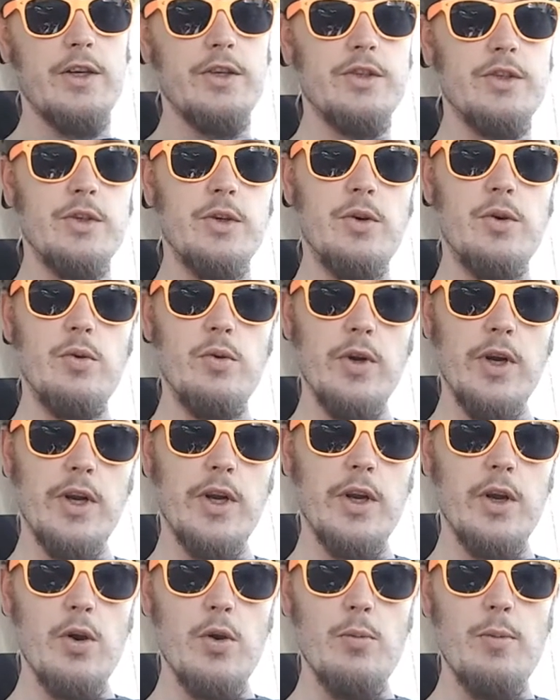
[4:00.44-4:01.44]
so we're
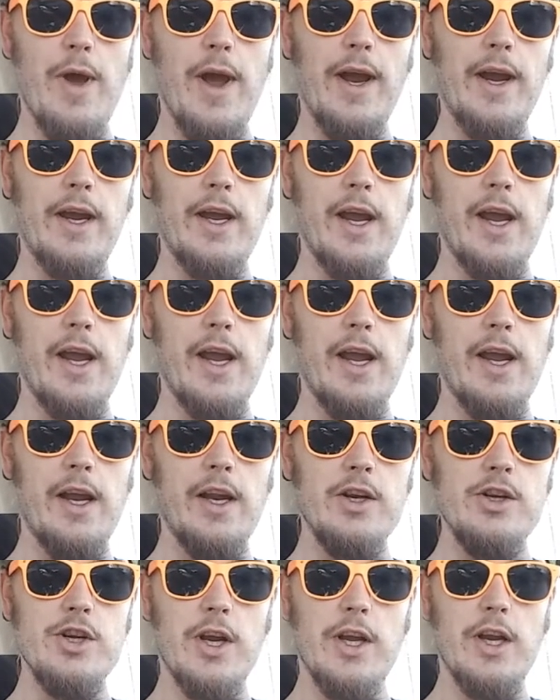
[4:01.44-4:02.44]
gonna go back
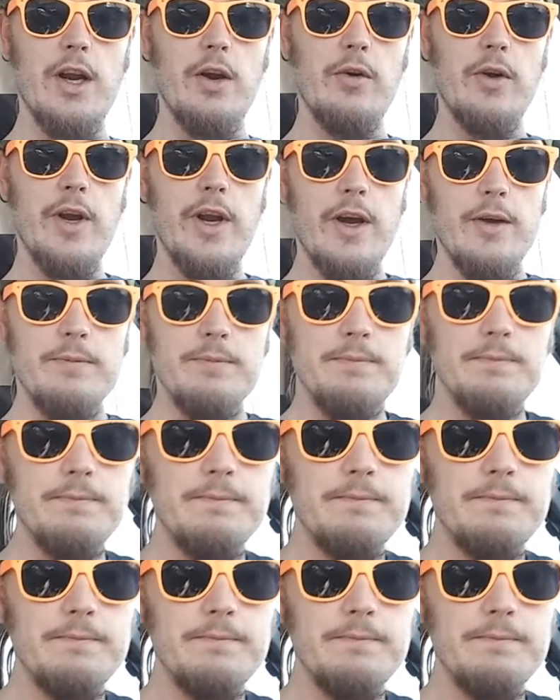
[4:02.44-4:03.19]
and check it out right now.